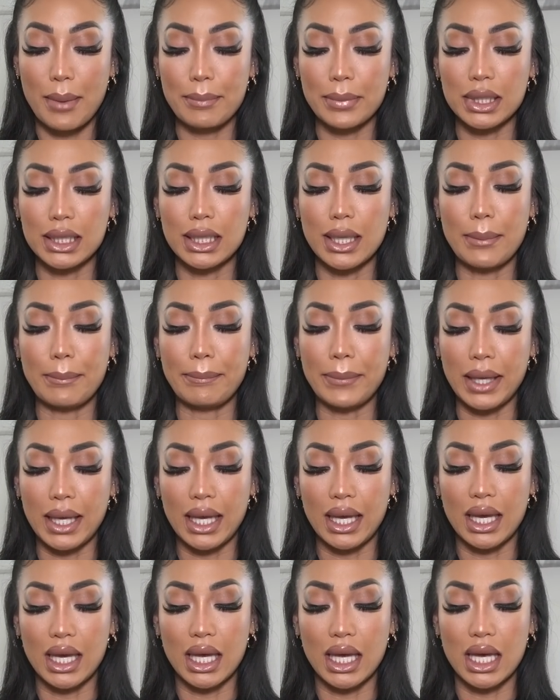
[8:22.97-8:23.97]

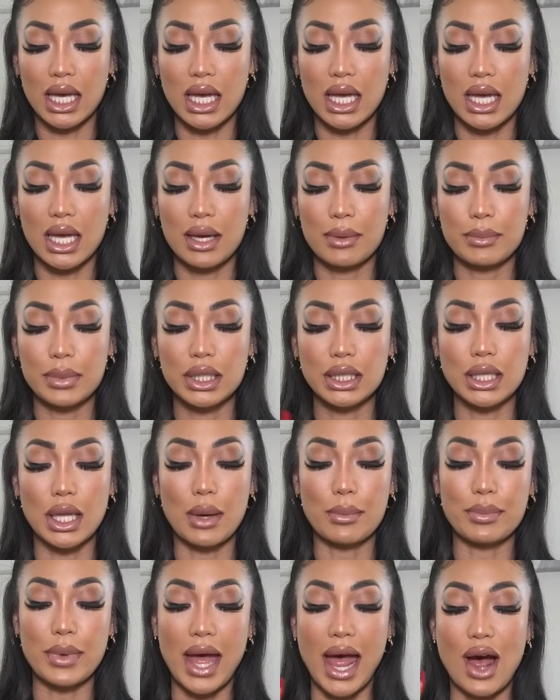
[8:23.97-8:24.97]
Plumping
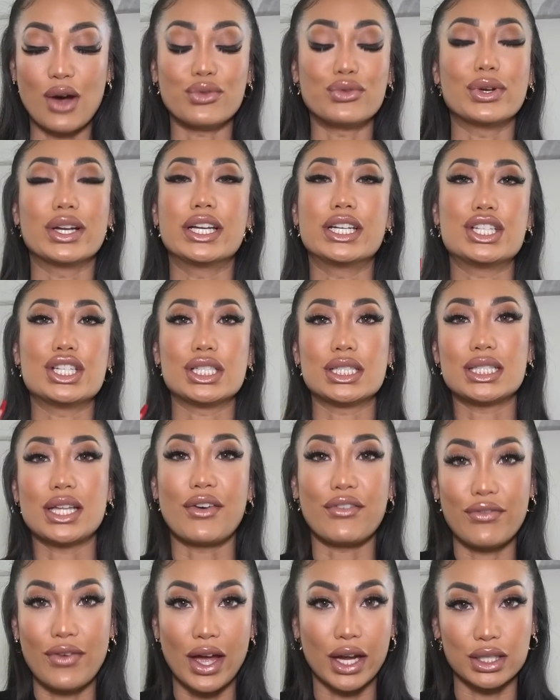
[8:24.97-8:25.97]
plump, outrageous
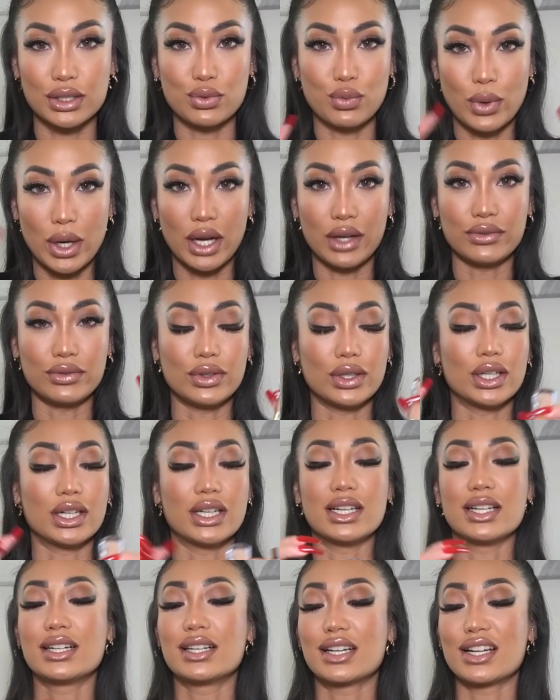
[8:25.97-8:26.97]
effect,
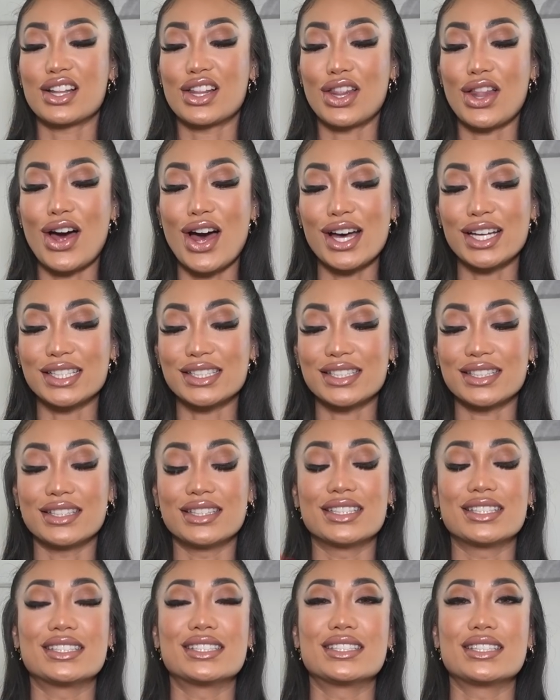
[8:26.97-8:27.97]
whatever gloss. And
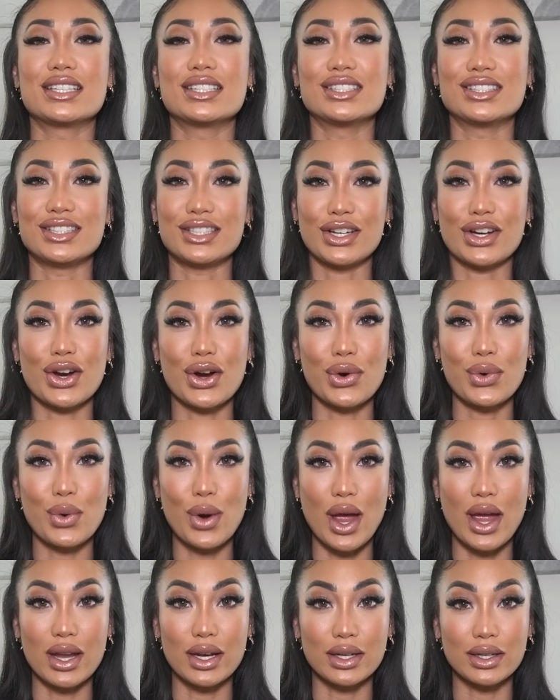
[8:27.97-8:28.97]
this is in
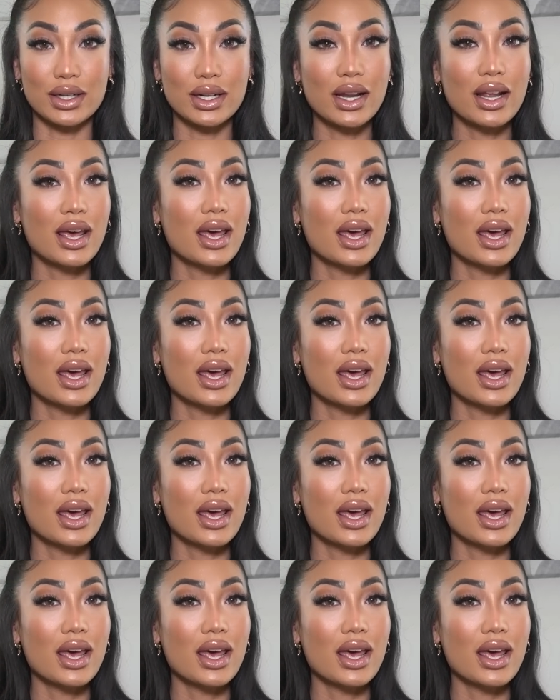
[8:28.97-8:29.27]
01.